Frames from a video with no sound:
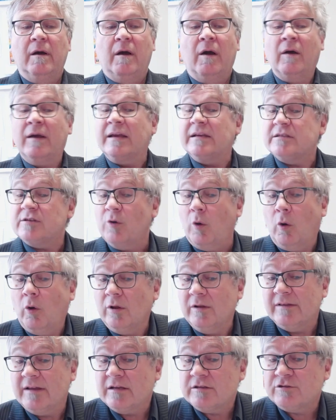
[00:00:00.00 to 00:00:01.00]
Okay, so
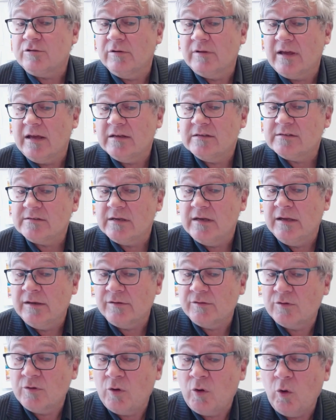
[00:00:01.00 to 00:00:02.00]
oil, natural gas,
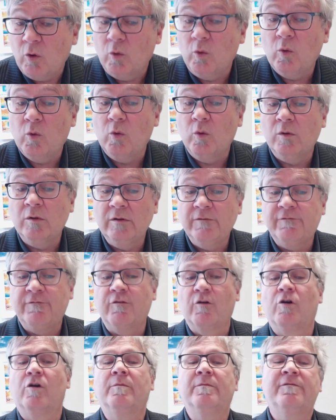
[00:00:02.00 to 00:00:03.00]
and coal
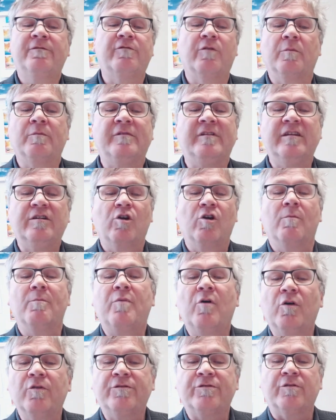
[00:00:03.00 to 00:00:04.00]
formed from
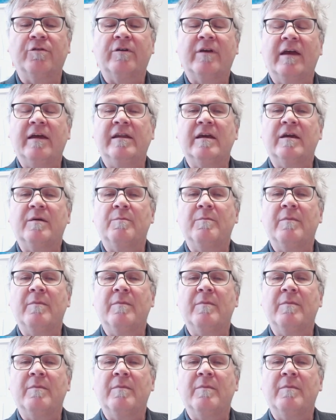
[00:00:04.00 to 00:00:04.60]
decomposed organic